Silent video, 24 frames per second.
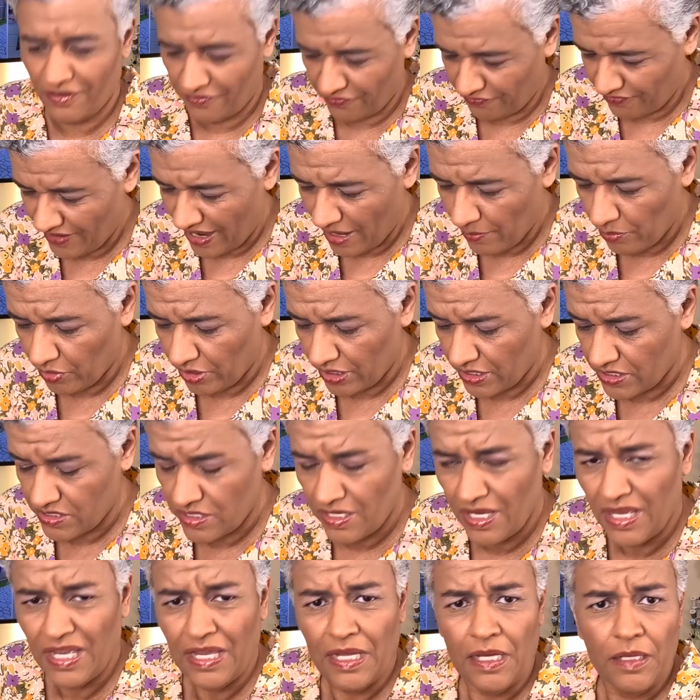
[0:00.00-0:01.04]
fabrics?
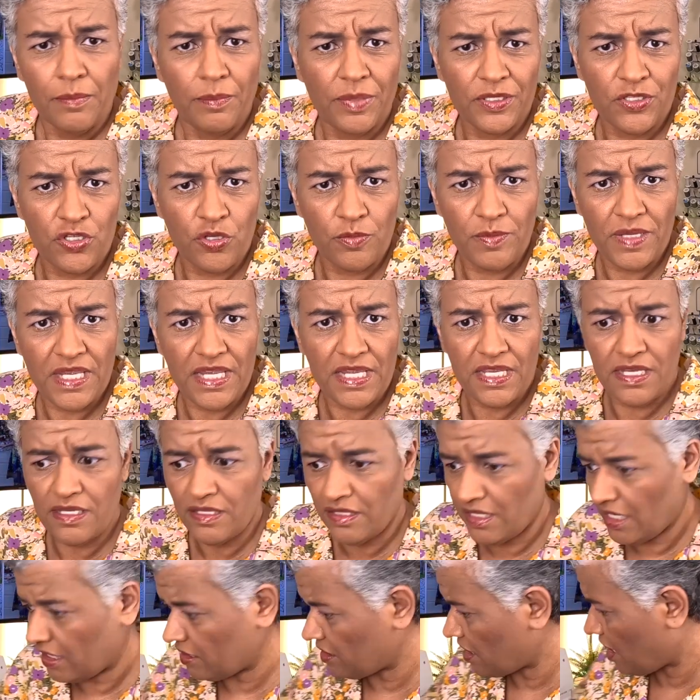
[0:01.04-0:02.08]
But to me,
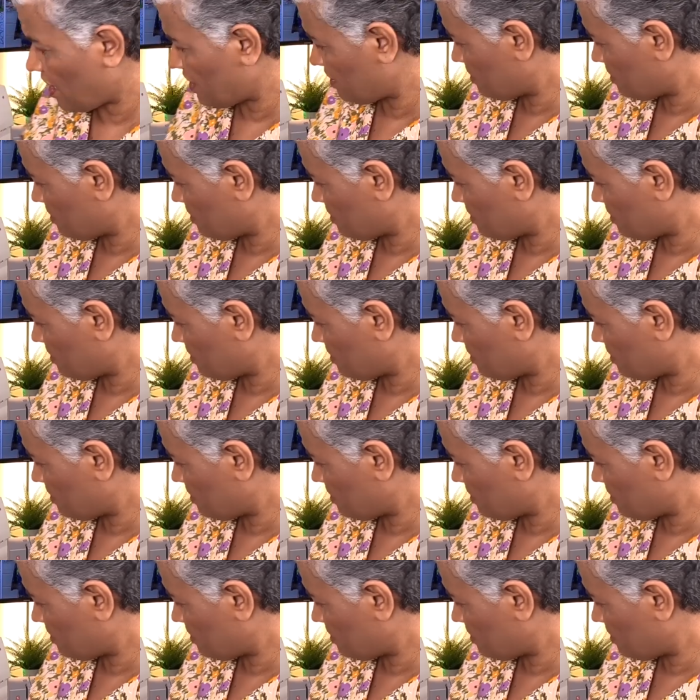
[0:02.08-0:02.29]
they're not